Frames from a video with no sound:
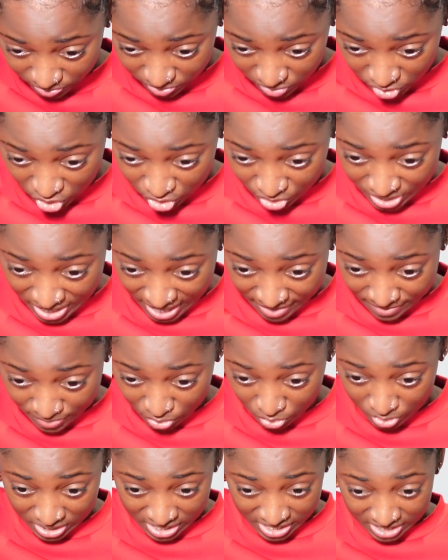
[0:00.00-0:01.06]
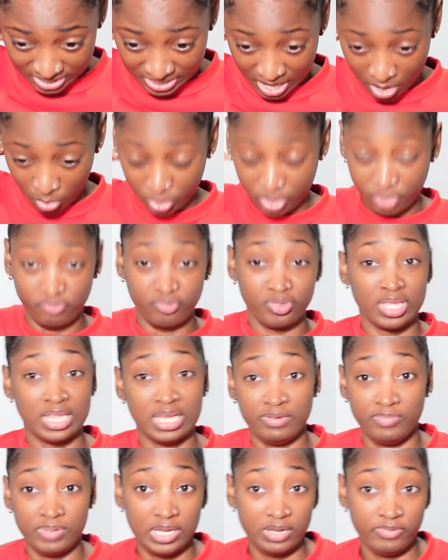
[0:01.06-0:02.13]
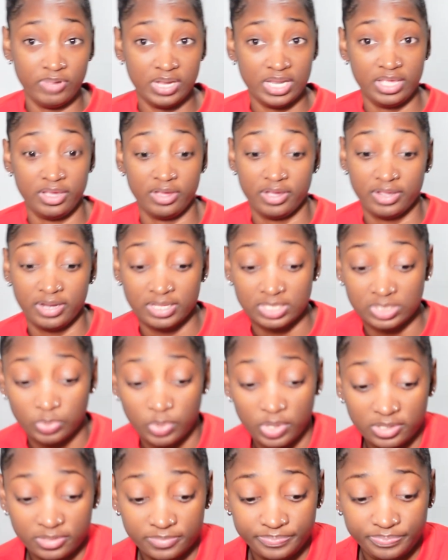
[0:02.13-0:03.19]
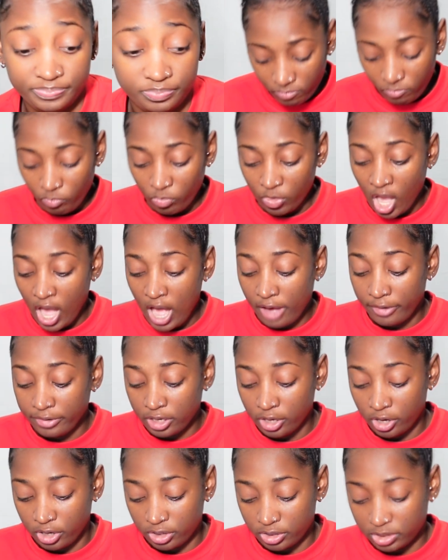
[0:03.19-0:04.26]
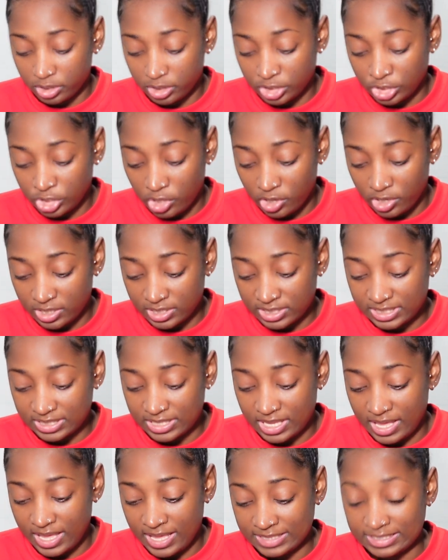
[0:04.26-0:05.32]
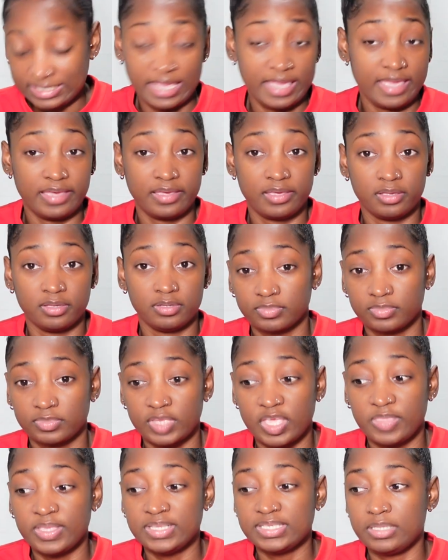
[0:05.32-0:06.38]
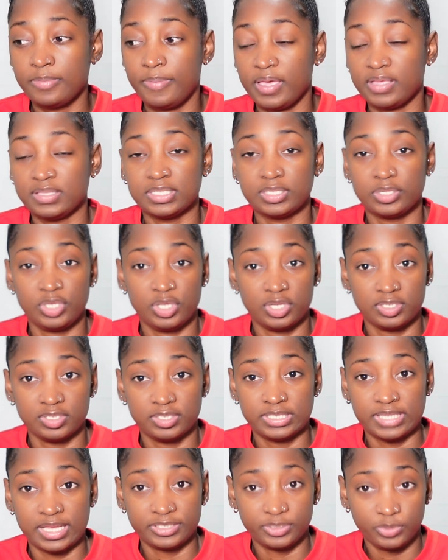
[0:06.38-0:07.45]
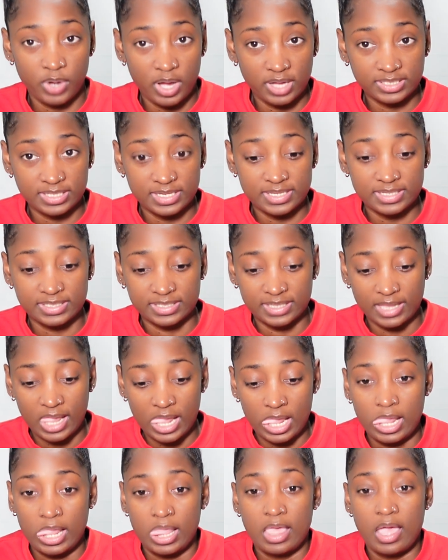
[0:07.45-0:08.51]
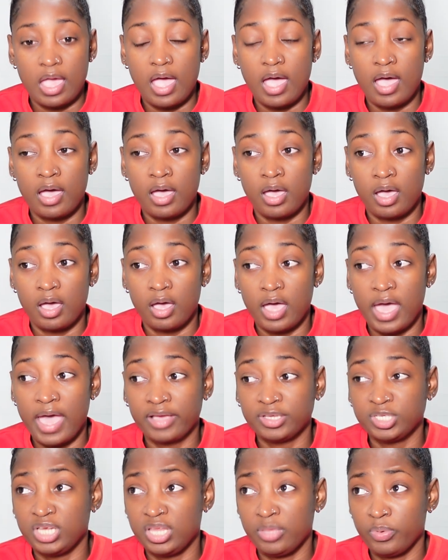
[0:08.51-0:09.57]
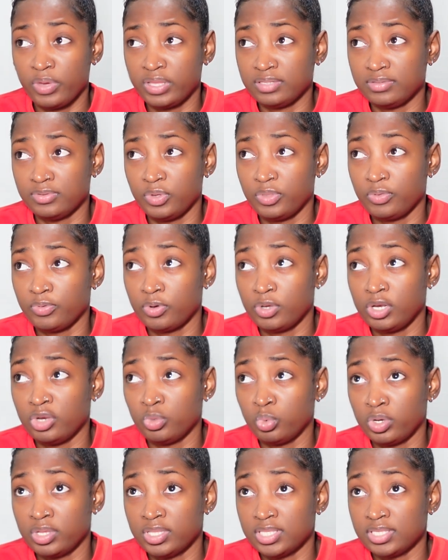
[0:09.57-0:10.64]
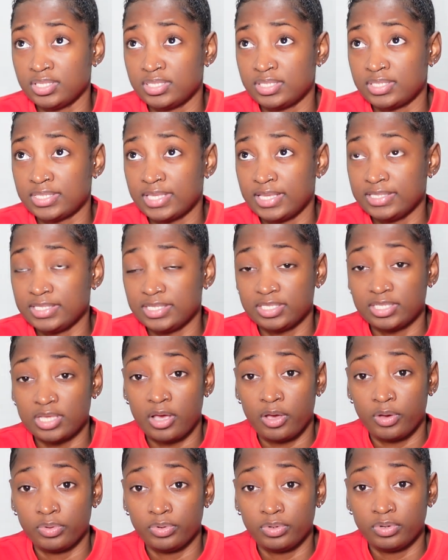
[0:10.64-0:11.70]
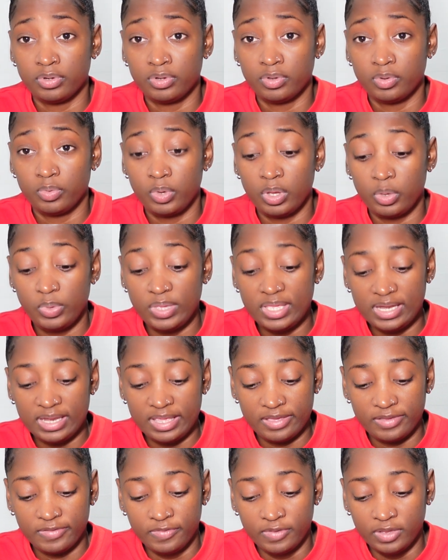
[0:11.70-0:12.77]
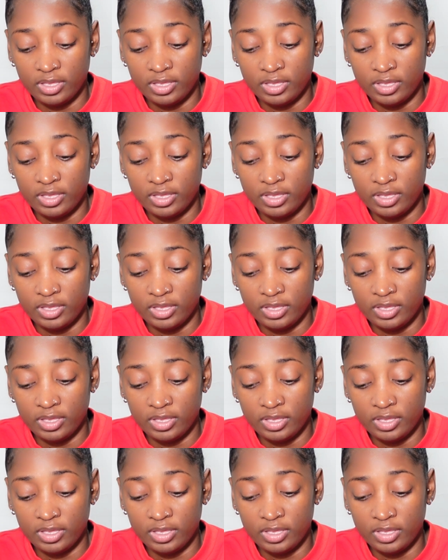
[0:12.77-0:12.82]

neck bone, like that one really hurt as well. How long does it take? This depends on your tattoo artist. I actually went with Roland once into town where we live